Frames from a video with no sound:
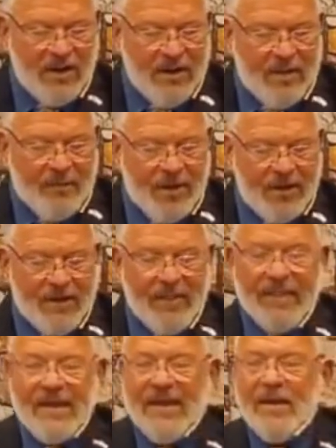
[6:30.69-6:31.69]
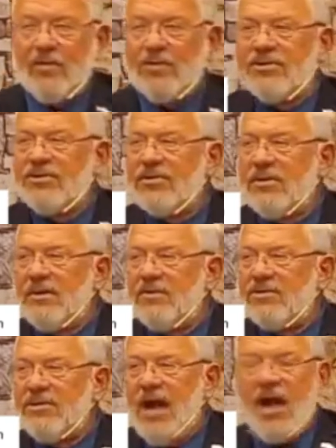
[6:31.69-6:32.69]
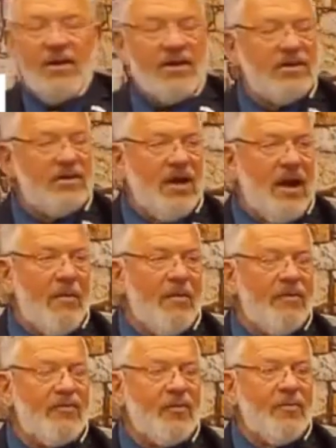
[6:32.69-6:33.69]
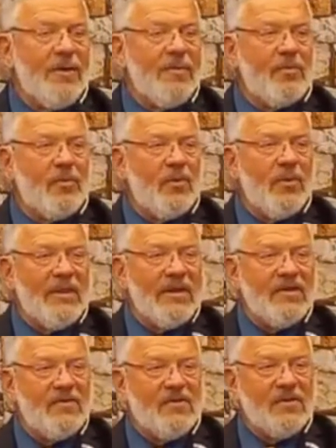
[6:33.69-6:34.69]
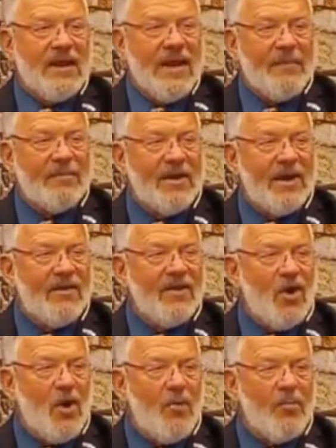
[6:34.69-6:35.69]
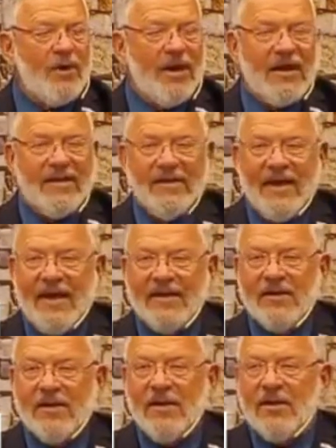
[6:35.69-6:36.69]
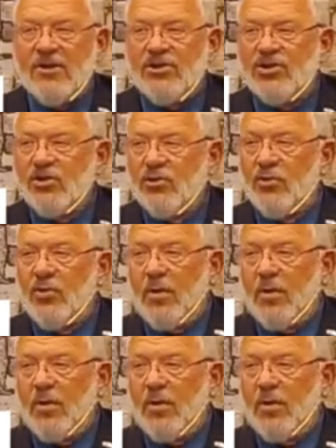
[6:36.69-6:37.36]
But it was not uncommon for people, when they camped out in the open like that, to